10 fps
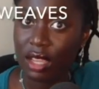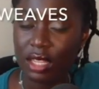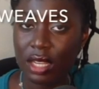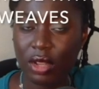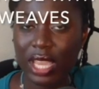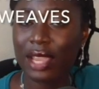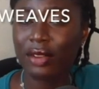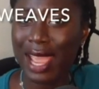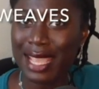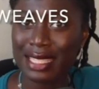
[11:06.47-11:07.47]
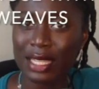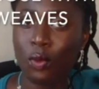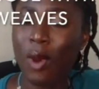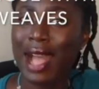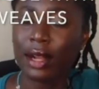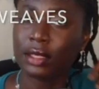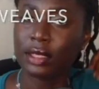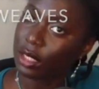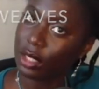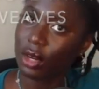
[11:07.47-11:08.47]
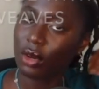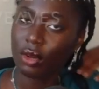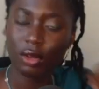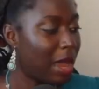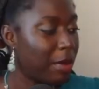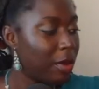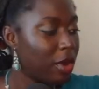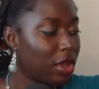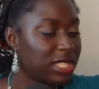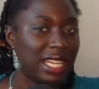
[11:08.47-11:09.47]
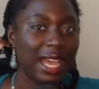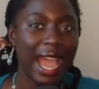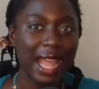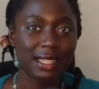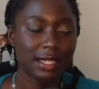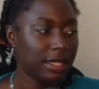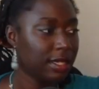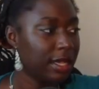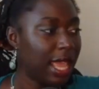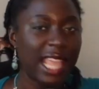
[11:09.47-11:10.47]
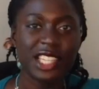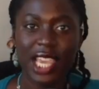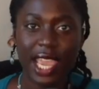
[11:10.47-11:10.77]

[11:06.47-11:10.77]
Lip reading: They're looking crazy, wild, you know? My mom calls it a hat. Eche.